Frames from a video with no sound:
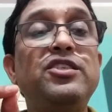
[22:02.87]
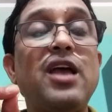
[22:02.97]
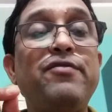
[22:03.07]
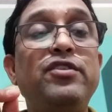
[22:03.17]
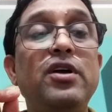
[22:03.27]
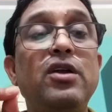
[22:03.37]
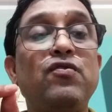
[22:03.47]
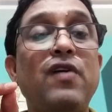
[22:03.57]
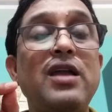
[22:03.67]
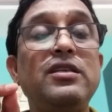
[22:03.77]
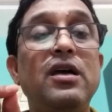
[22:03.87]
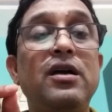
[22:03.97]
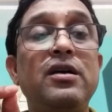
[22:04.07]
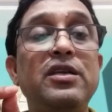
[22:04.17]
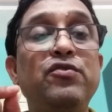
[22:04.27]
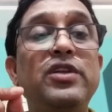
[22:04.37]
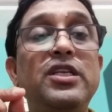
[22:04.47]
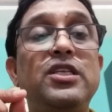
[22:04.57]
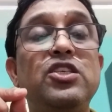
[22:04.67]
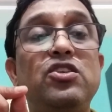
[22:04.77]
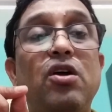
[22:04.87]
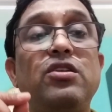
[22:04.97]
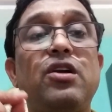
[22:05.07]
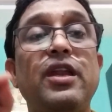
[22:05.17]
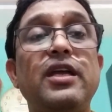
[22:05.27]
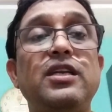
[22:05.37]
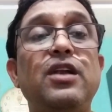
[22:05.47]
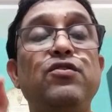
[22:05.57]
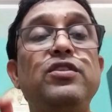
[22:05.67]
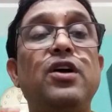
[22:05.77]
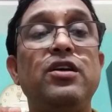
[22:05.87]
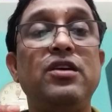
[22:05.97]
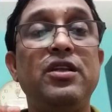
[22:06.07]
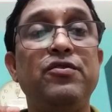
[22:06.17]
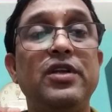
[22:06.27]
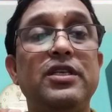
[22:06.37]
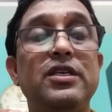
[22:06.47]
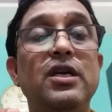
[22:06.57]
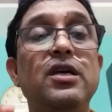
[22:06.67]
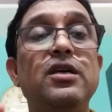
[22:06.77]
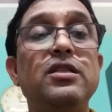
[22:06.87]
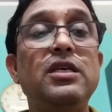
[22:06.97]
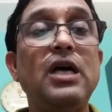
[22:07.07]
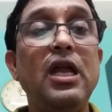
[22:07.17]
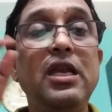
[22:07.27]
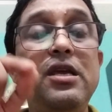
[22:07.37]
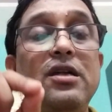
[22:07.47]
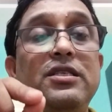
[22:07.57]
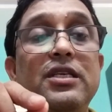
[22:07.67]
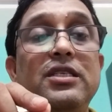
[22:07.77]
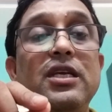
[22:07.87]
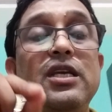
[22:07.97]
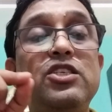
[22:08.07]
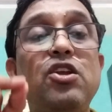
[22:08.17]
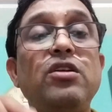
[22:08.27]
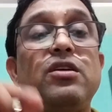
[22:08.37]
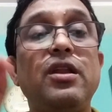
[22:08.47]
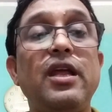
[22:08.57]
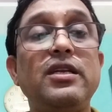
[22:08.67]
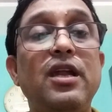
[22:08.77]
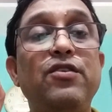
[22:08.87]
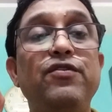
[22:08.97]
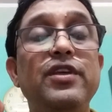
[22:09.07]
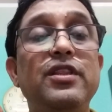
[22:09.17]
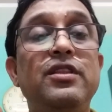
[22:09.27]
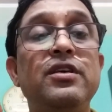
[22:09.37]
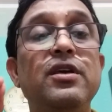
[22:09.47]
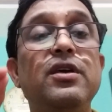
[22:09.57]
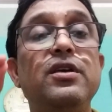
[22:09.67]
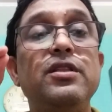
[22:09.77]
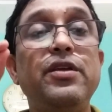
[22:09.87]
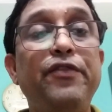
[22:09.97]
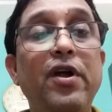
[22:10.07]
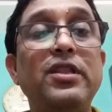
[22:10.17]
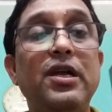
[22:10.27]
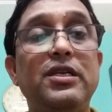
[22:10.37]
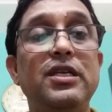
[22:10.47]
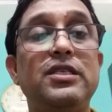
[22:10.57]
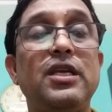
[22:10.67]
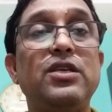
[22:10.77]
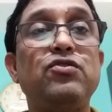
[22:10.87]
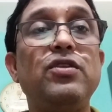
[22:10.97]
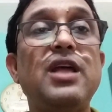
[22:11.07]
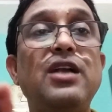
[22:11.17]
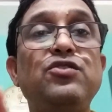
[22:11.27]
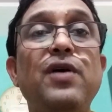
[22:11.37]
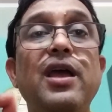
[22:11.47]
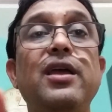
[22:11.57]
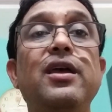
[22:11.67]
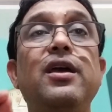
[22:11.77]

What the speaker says: chapter, one unit is not connected with other unit. The earlier teaching is not connected with the further teaching. So that's why